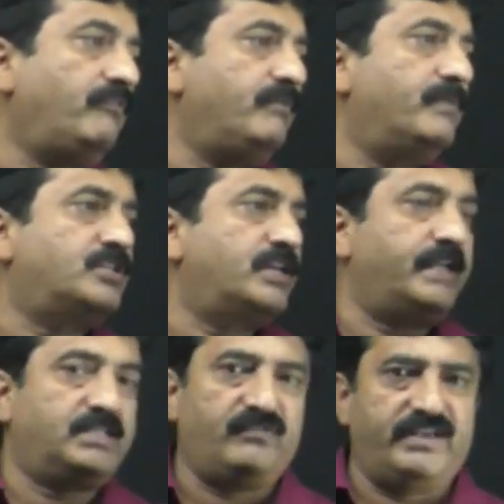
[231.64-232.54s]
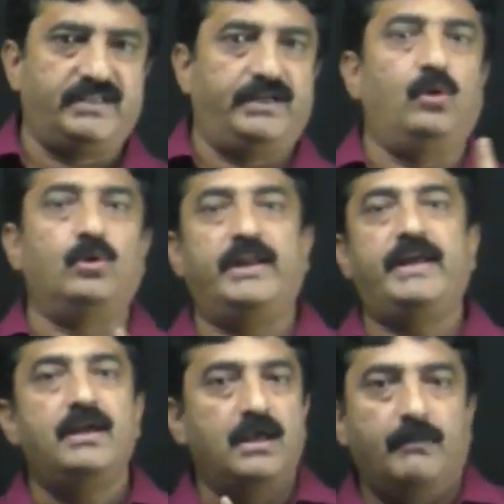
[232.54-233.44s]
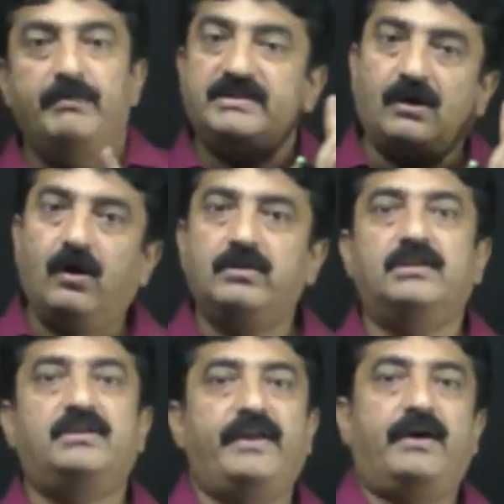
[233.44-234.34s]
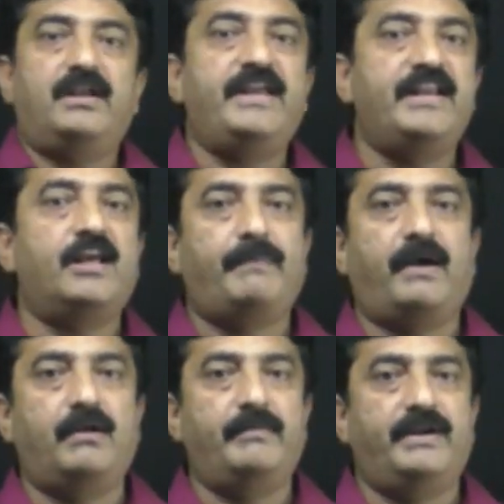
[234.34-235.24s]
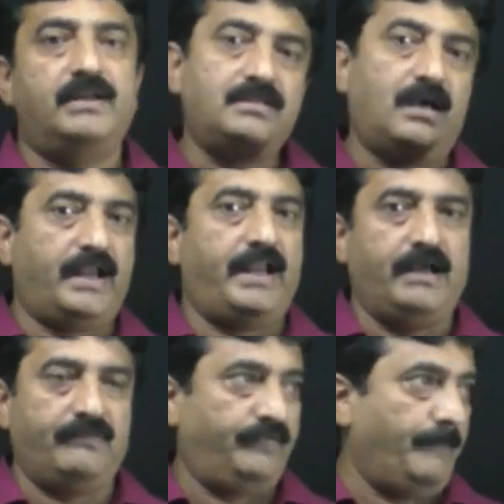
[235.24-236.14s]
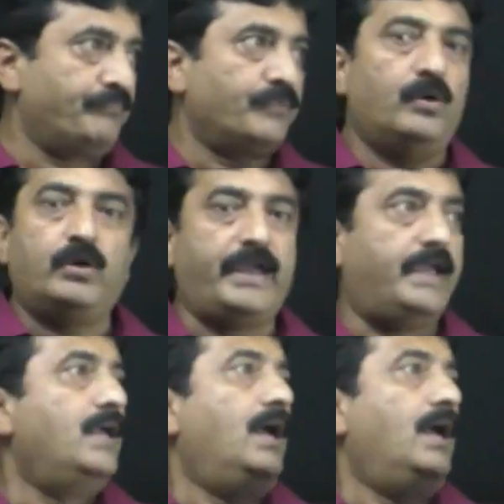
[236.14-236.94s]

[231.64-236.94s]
we measure x, y, z only, means all the 3 are linear parameters are enough. Okay,